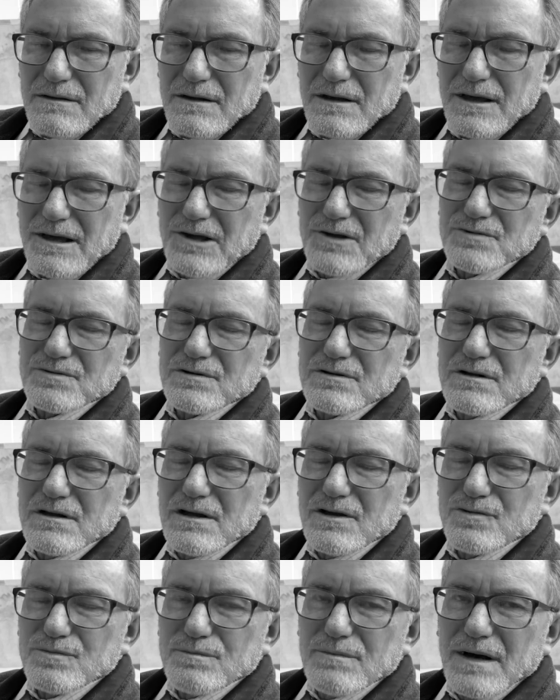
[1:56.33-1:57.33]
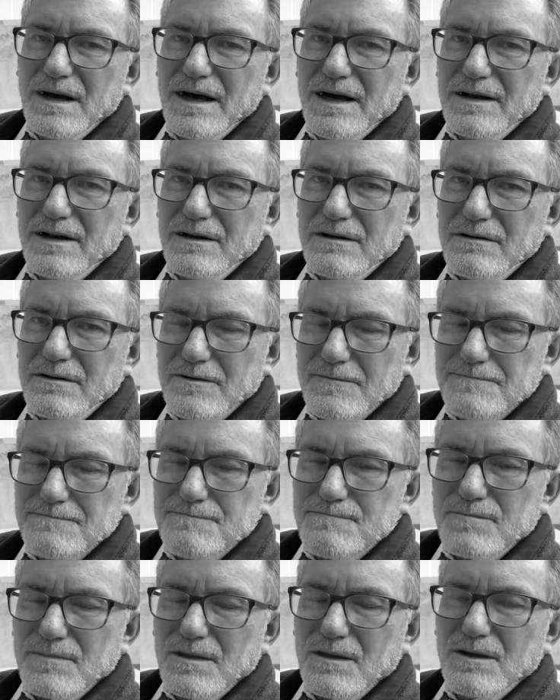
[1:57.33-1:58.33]
hands and knees mining
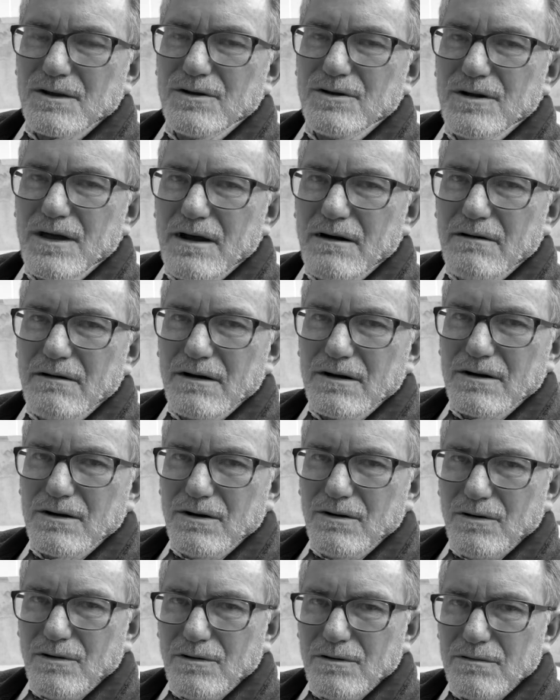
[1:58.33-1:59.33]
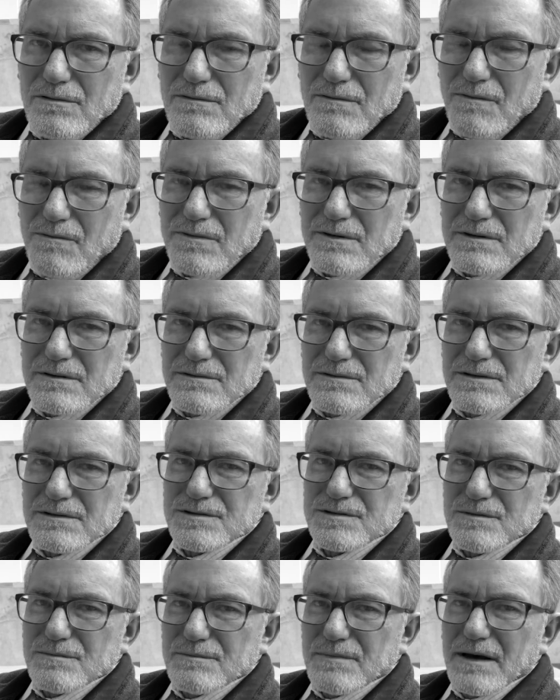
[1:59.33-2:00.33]
narrow coal. And
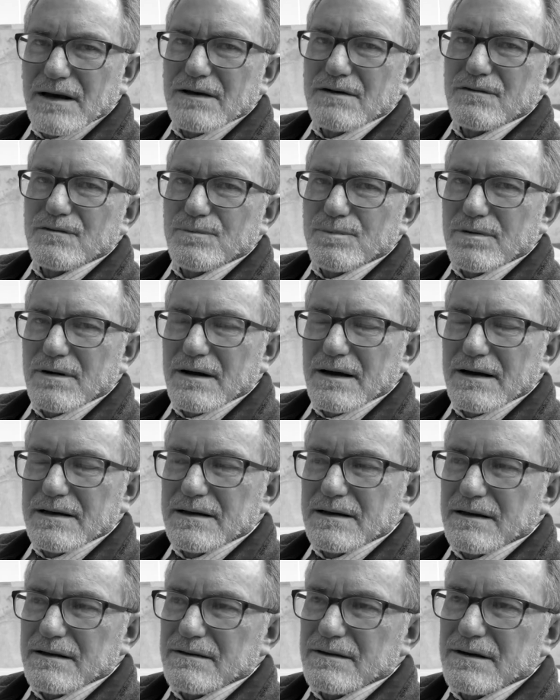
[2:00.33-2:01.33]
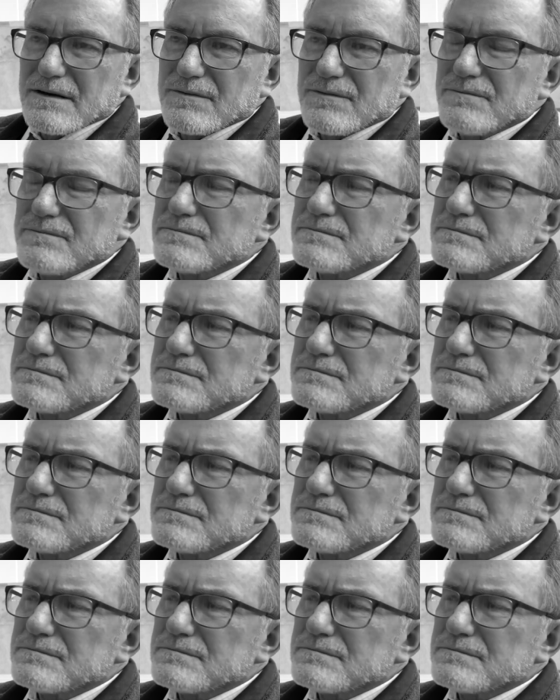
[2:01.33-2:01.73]
it's a matter of pride down there.